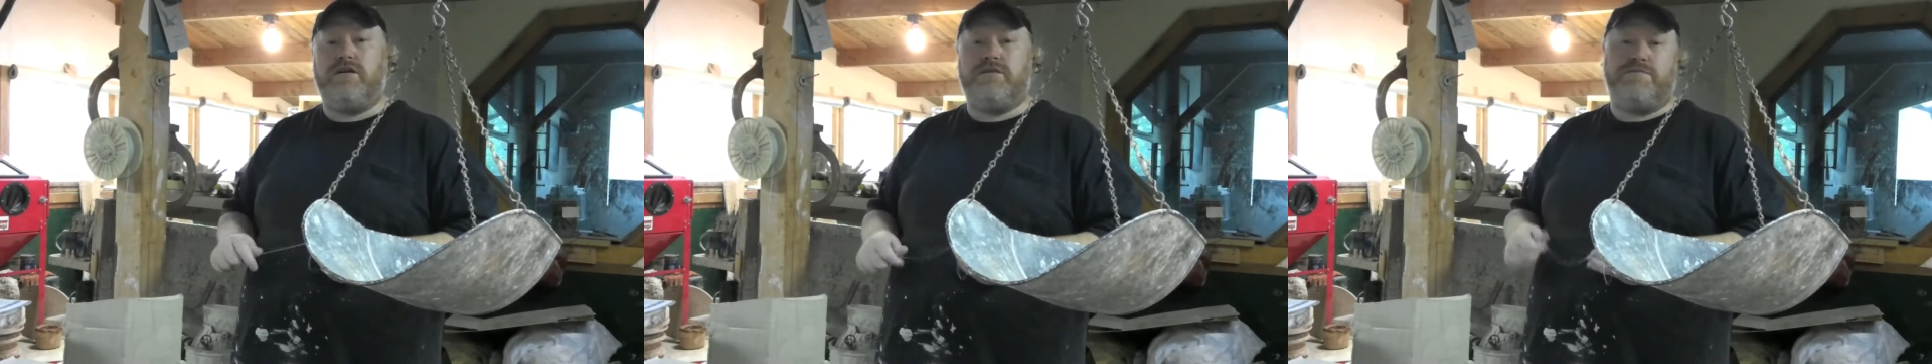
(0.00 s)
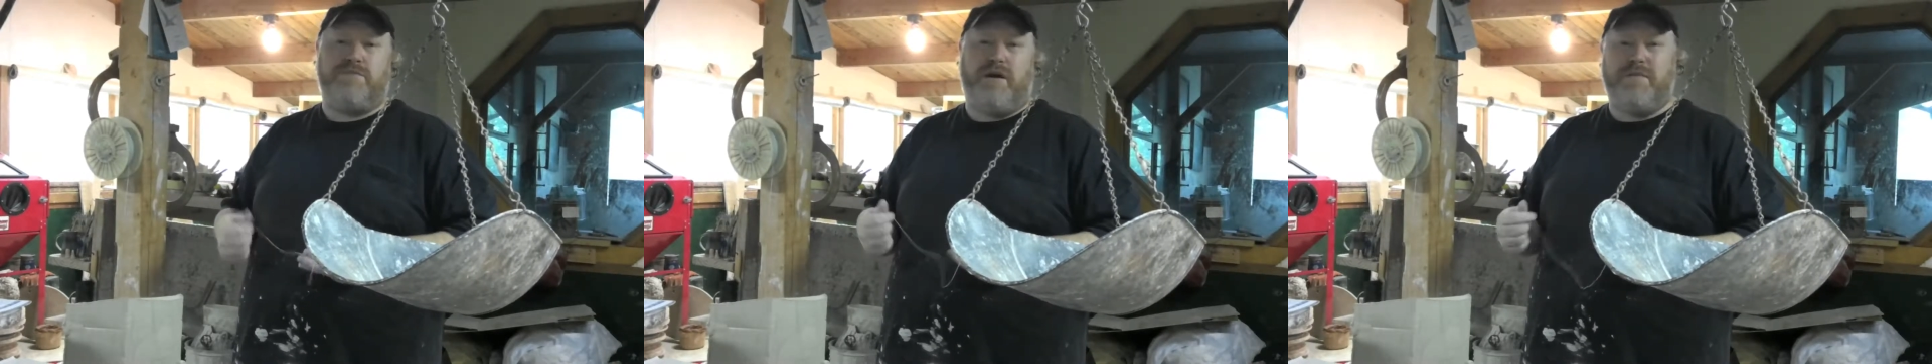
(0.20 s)

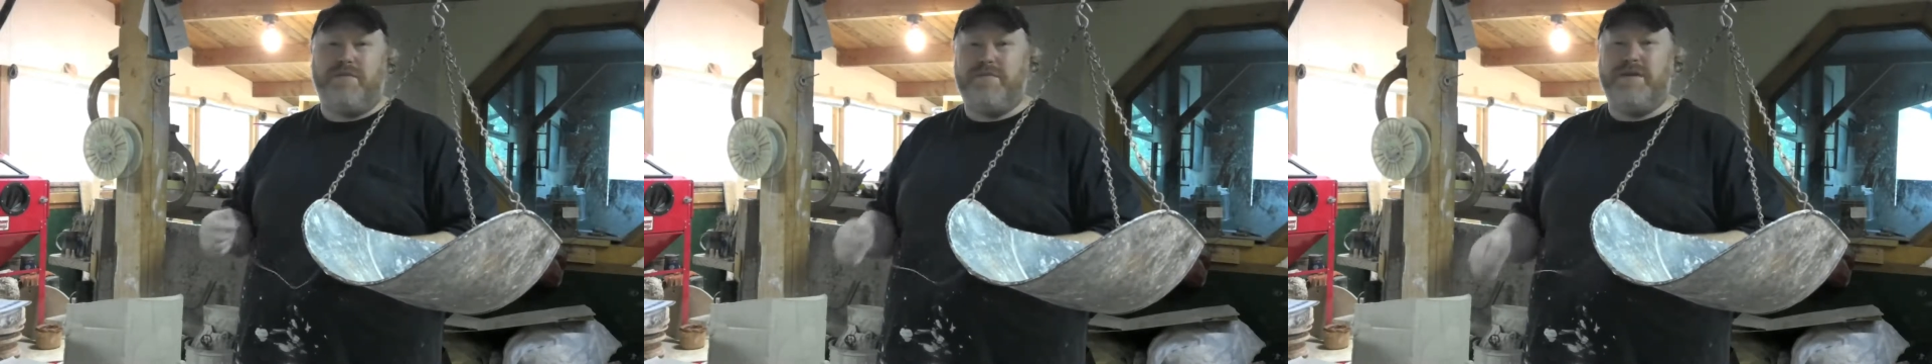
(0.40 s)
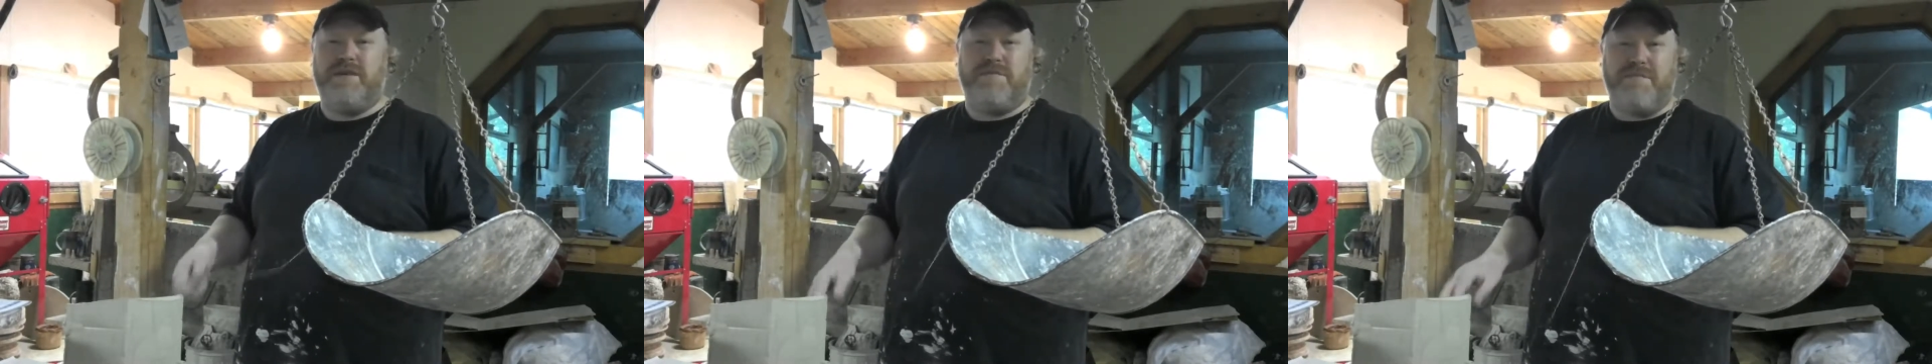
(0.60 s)
Probably
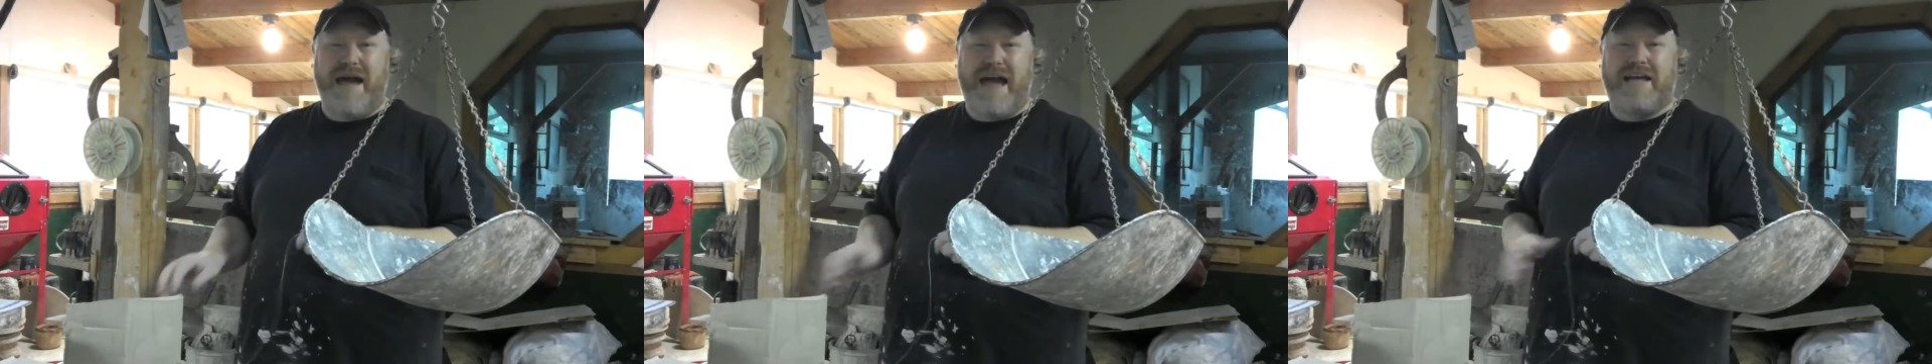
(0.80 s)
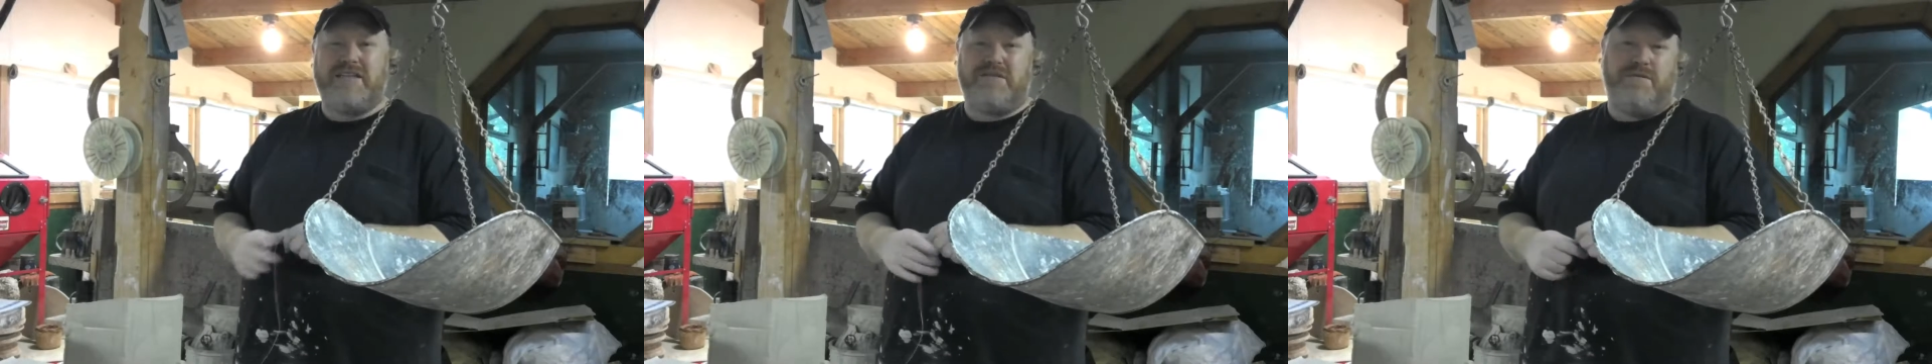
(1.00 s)
be the
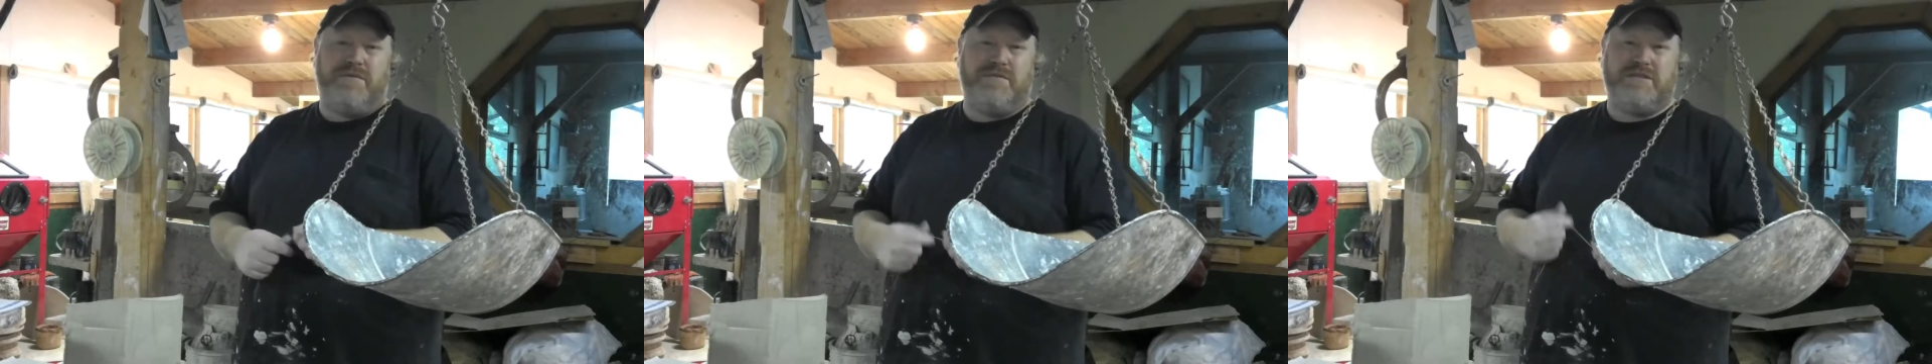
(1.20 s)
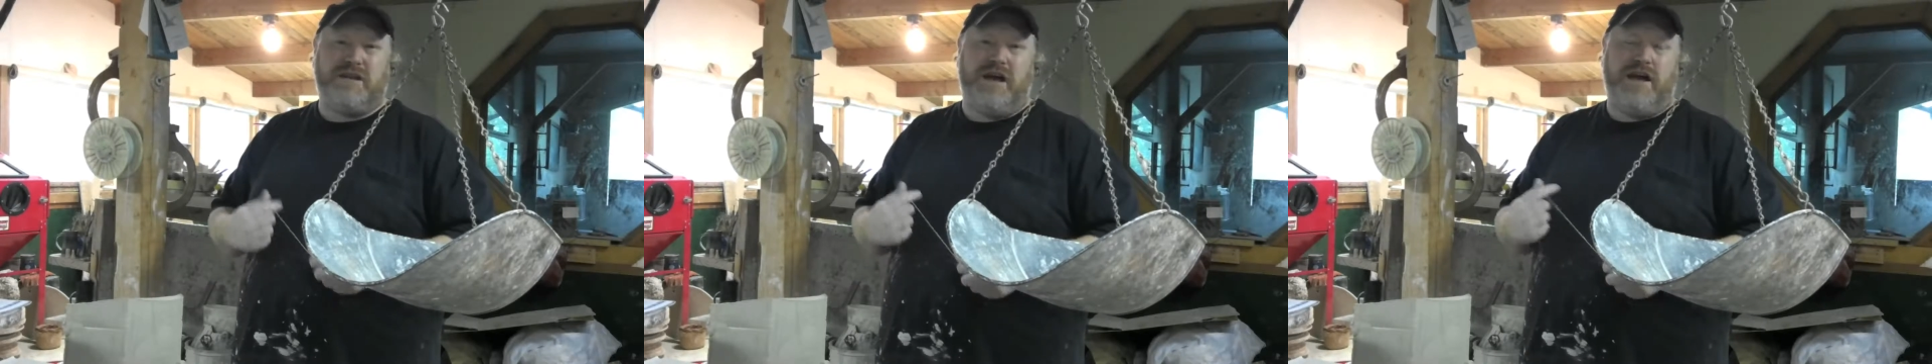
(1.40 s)
maximum
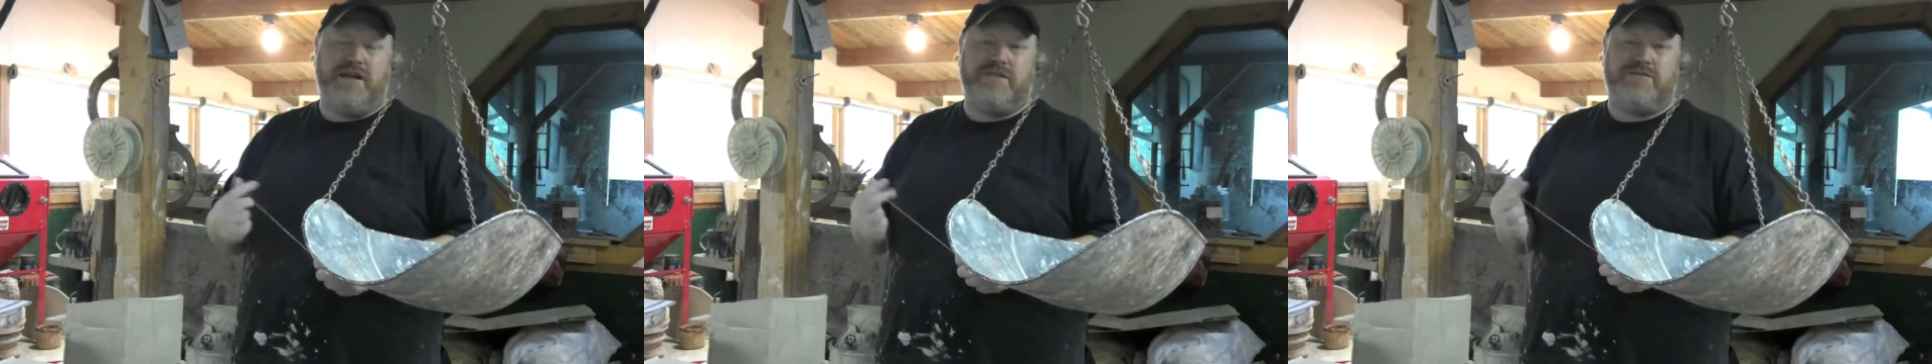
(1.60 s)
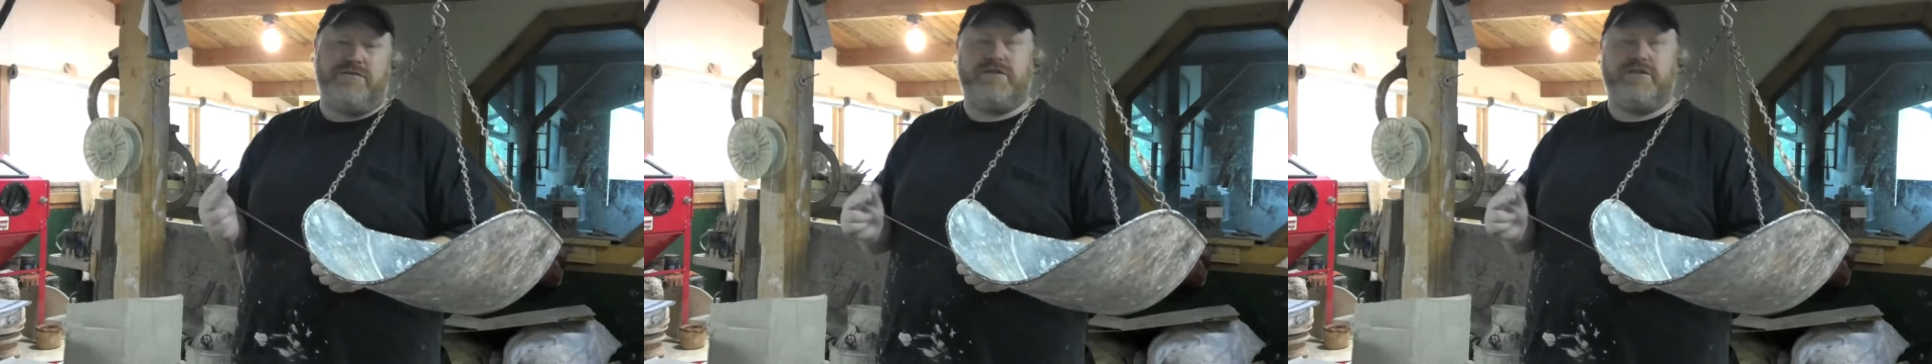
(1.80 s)
size for